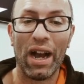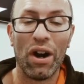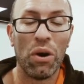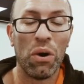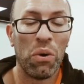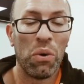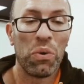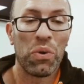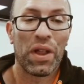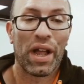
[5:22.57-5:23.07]

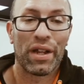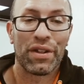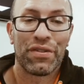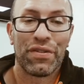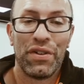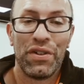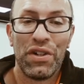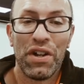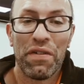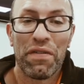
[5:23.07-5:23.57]
all that's for
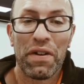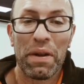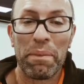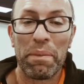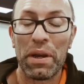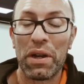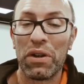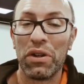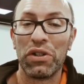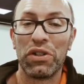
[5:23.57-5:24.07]
nothing,
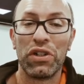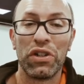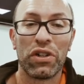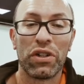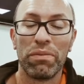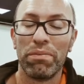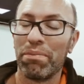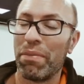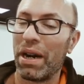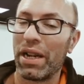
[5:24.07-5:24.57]
because you
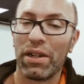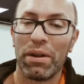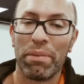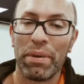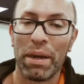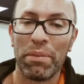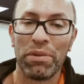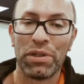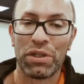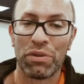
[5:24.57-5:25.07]
might not be
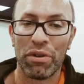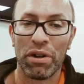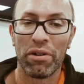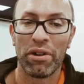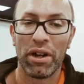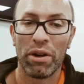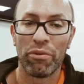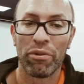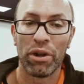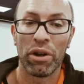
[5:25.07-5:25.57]
able to
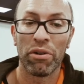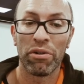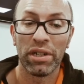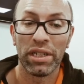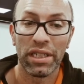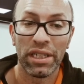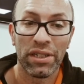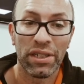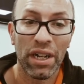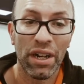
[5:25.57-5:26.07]
reorient
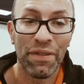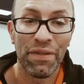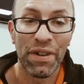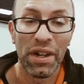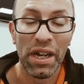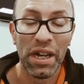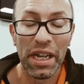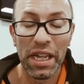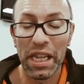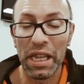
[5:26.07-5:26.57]

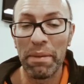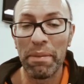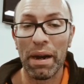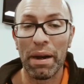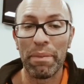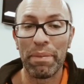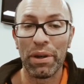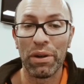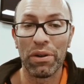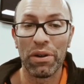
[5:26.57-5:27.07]
yourself. You might
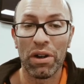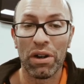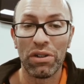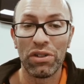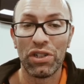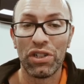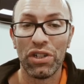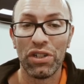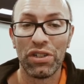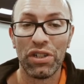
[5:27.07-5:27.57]
be
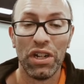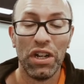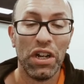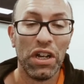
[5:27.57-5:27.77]
unconscious.